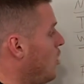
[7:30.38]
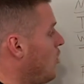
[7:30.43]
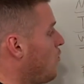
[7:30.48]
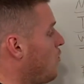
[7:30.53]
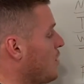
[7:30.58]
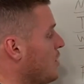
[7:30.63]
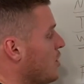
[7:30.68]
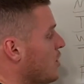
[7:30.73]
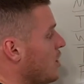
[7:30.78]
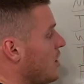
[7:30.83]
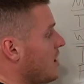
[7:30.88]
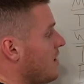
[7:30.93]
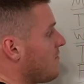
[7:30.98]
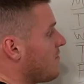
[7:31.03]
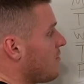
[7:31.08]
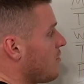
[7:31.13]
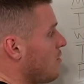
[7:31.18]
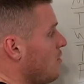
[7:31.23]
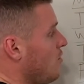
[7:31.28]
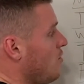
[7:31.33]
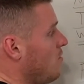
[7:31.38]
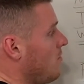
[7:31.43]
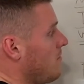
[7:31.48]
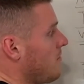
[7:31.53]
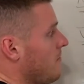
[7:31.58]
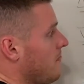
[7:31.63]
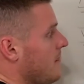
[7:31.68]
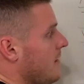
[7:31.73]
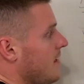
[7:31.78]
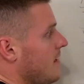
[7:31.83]
what you're gonna
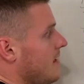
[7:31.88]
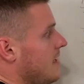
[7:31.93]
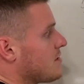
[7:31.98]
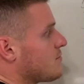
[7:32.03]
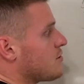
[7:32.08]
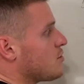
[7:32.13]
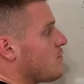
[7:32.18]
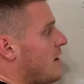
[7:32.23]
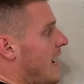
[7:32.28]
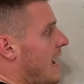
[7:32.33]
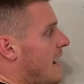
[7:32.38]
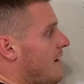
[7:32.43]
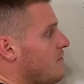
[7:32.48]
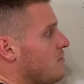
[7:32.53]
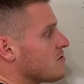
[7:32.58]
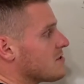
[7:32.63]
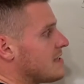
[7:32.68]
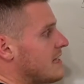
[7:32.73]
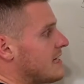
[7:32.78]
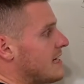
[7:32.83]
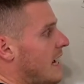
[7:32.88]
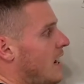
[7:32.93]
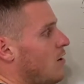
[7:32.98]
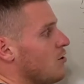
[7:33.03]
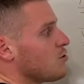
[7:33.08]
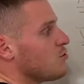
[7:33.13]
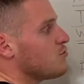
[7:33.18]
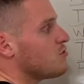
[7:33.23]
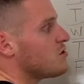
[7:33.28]
do is when you have those laid out, you